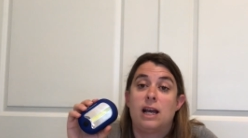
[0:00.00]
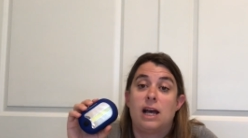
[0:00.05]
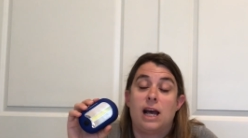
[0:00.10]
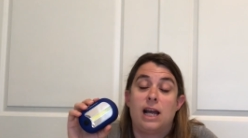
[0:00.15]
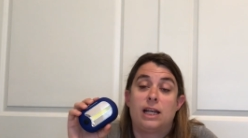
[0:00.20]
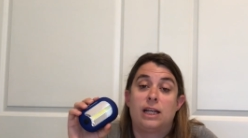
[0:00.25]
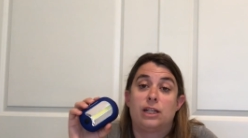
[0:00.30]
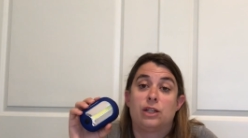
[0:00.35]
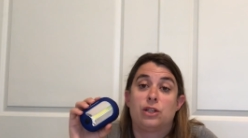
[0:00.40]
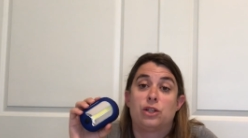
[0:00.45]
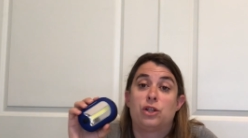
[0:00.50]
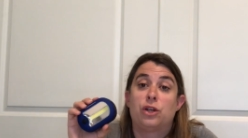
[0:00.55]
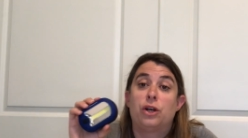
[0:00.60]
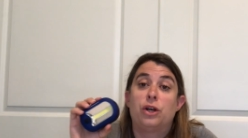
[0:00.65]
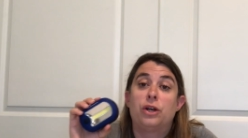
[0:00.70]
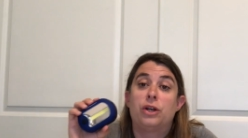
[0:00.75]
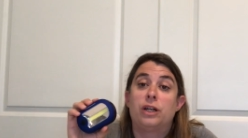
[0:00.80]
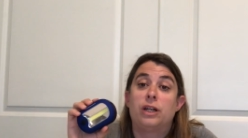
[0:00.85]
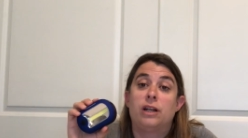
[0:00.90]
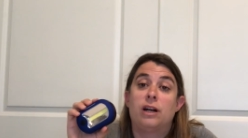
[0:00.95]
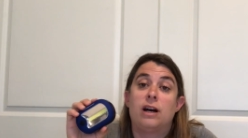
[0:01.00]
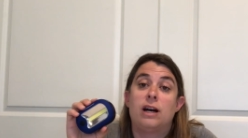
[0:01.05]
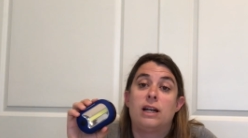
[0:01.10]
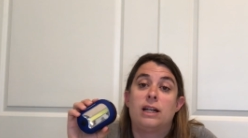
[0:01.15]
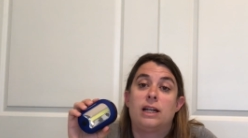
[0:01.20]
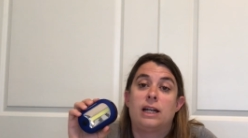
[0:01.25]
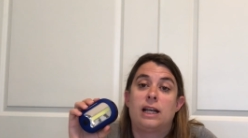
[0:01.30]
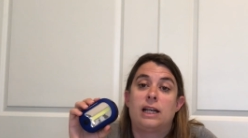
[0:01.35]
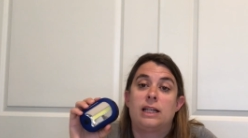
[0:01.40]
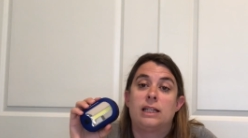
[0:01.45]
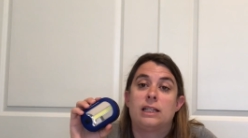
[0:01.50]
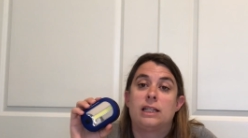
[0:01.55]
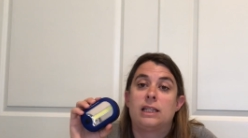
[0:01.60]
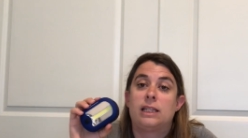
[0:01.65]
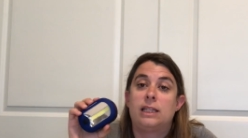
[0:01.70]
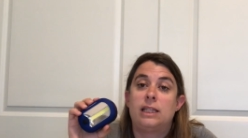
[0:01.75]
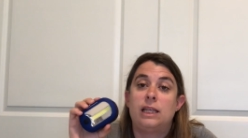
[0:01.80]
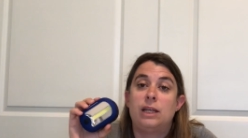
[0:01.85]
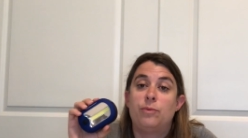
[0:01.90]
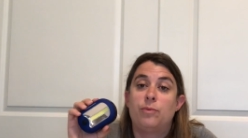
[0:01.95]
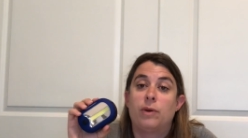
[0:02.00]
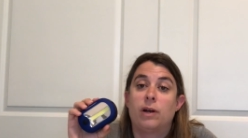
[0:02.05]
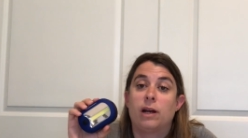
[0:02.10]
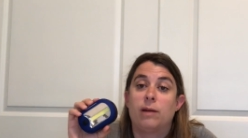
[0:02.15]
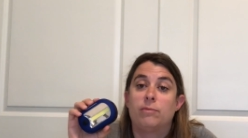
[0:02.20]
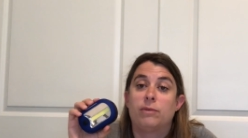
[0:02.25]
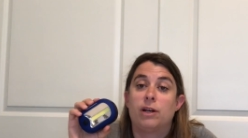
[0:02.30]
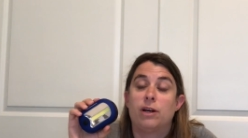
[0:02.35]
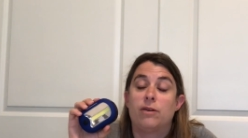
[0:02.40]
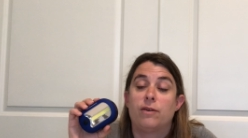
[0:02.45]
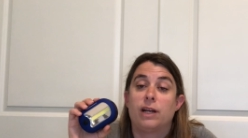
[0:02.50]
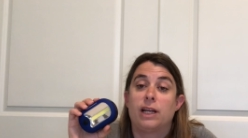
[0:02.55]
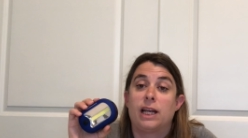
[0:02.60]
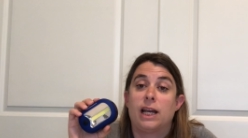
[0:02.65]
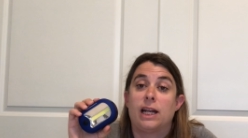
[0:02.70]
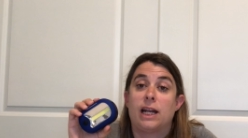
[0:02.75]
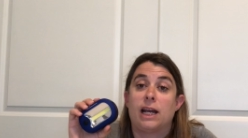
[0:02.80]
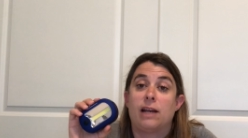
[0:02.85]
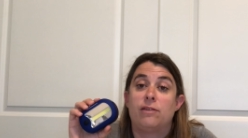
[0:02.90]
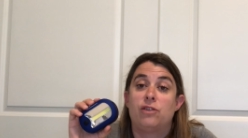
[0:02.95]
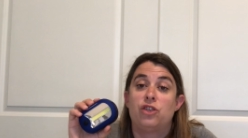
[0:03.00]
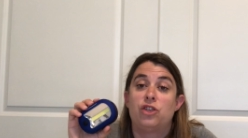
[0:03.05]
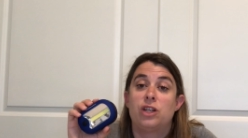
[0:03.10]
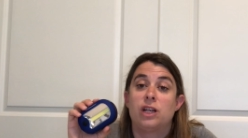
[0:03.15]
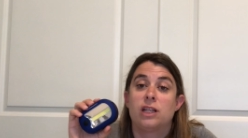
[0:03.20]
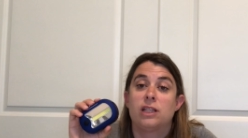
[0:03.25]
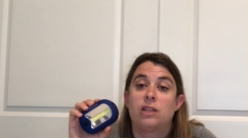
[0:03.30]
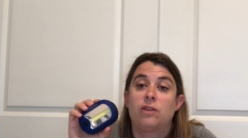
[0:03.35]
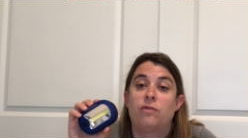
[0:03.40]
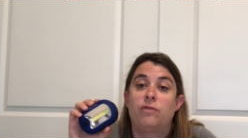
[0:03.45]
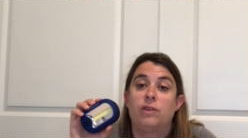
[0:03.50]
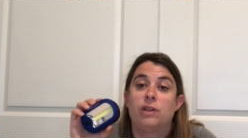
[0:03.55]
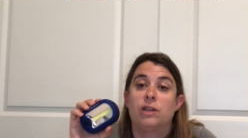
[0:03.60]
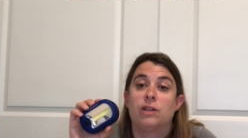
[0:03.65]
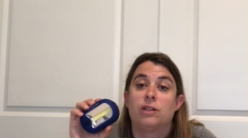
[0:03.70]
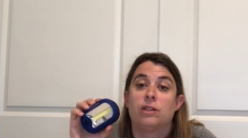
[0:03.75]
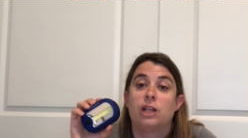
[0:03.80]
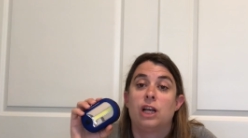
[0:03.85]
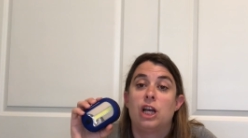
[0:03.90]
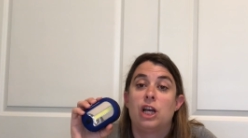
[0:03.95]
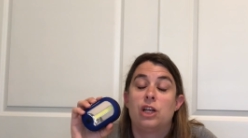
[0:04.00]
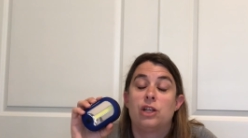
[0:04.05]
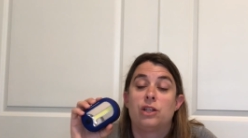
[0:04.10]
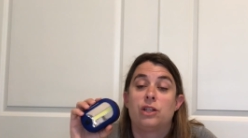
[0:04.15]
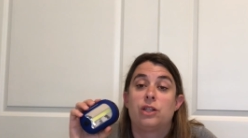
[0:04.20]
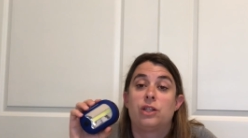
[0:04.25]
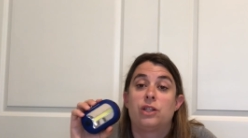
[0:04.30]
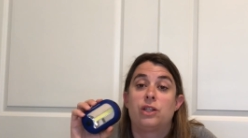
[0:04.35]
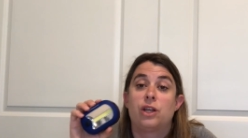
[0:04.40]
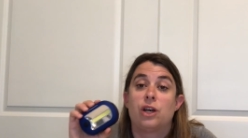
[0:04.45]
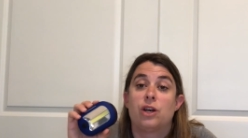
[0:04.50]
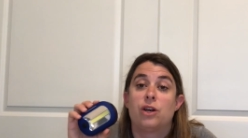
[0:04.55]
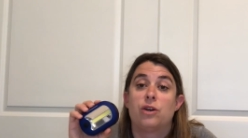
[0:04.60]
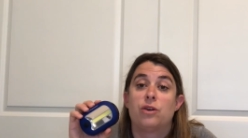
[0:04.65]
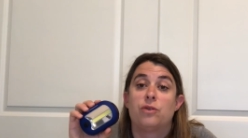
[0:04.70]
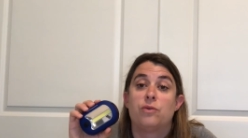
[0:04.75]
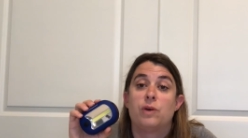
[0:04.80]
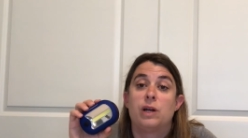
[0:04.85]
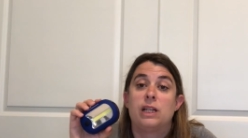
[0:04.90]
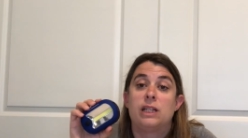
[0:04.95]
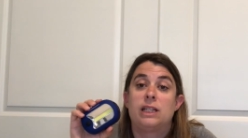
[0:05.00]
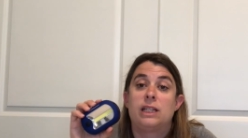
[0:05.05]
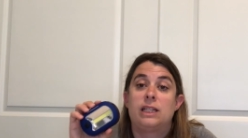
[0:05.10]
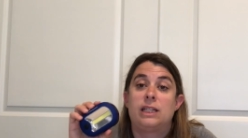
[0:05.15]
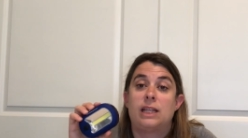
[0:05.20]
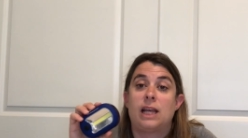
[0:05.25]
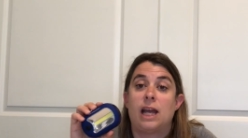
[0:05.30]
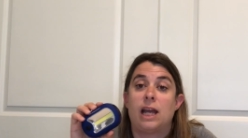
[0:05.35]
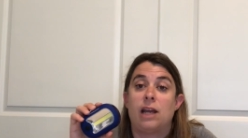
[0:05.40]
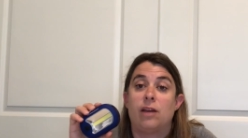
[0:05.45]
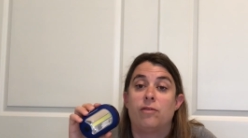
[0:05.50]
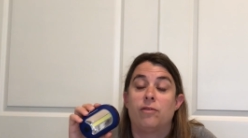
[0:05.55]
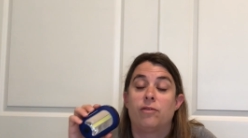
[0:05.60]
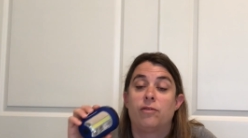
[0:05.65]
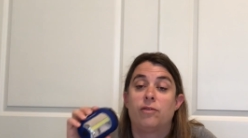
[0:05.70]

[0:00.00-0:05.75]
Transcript: I can turn it on and I can see where I'm going and I just feel so safe.